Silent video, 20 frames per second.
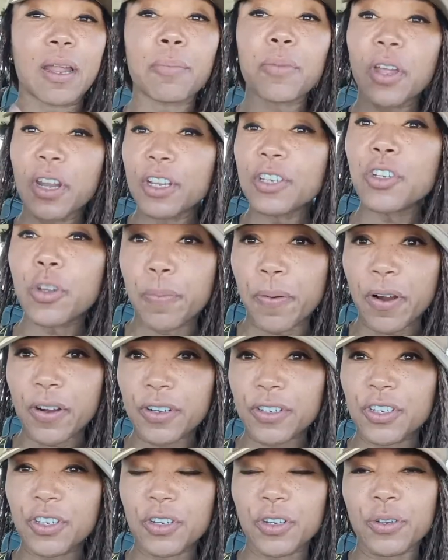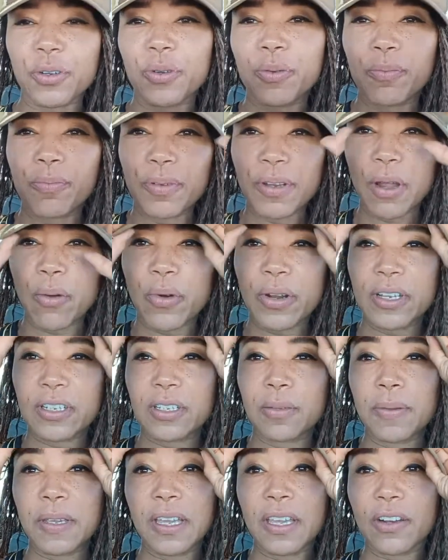I'm going to do part two, but I want it
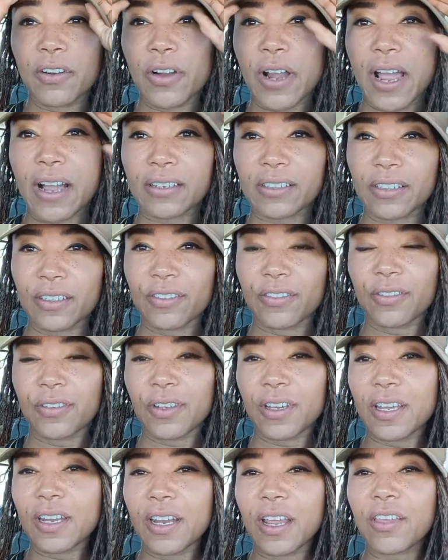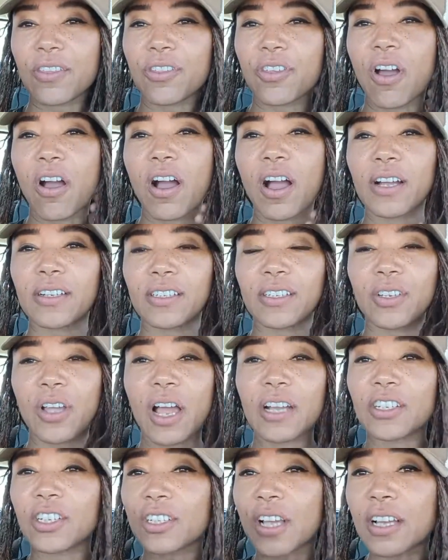to be interactive. And I thought,
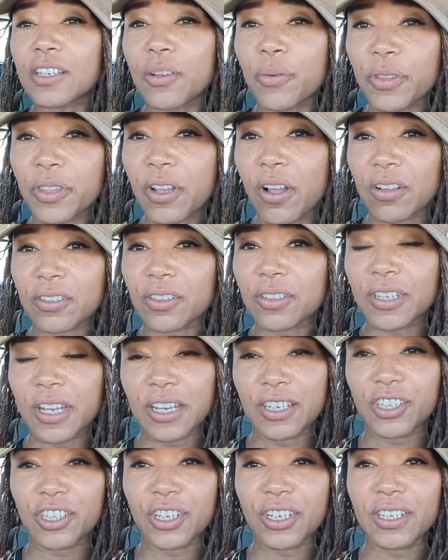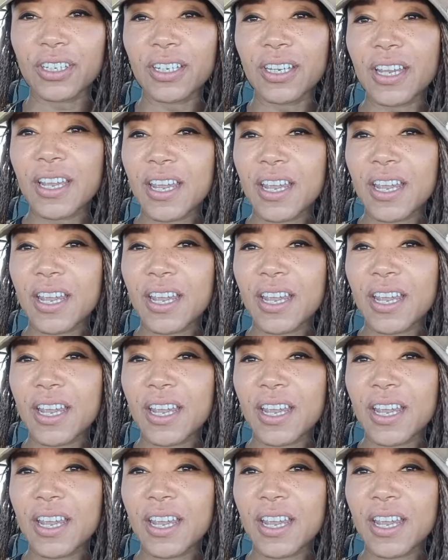I just got done with the consultation.